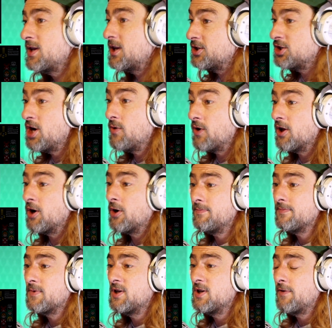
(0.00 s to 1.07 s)
Yeah, do you know what,
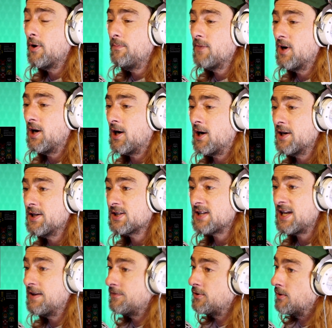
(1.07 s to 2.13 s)
though? You've opened my
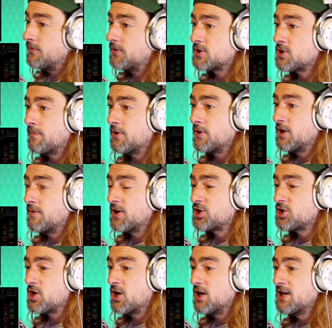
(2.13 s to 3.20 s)
eyes, if not the top button of my
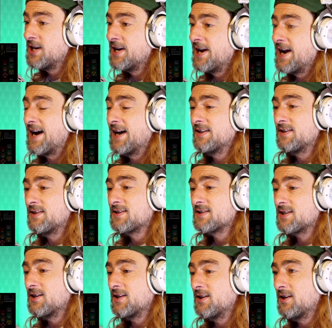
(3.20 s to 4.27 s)
shirt,
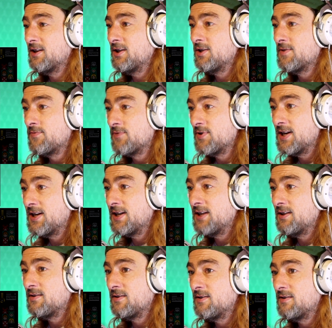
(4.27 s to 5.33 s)
and you've
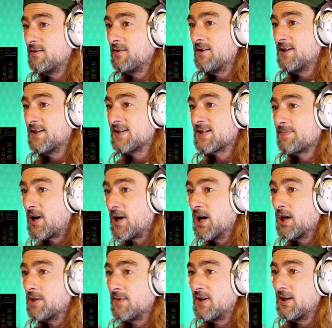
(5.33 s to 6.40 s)
really
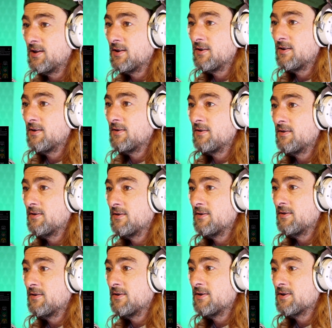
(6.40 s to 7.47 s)
inspired me.
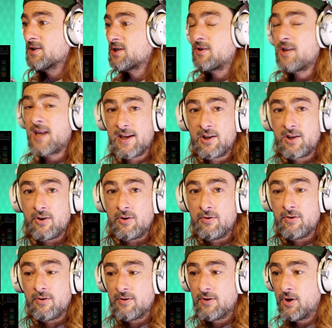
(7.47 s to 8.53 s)
So thank
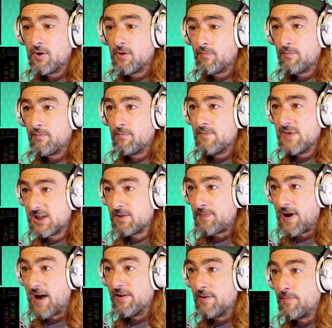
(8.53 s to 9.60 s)
you,
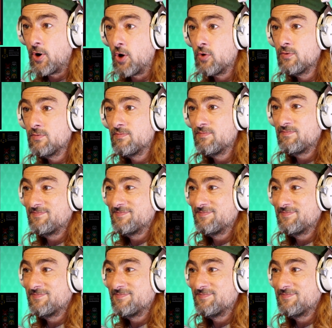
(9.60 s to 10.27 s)
Mr. Perrypole.